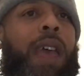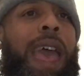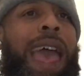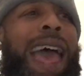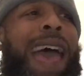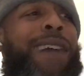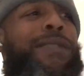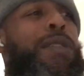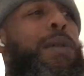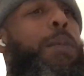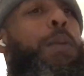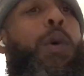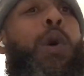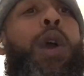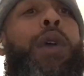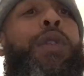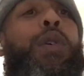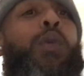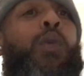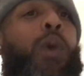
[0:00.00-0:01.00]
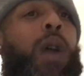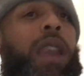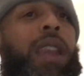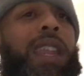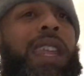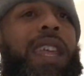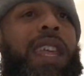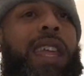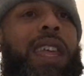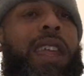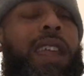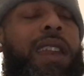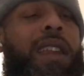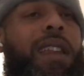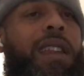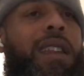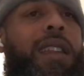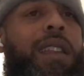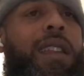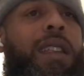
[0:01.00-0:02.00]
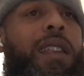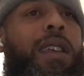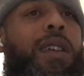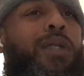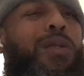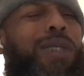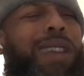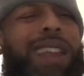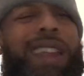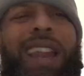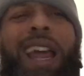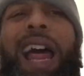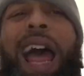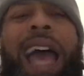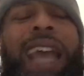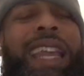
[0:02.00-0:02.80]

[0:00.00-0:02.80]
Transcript: having more than one kid, I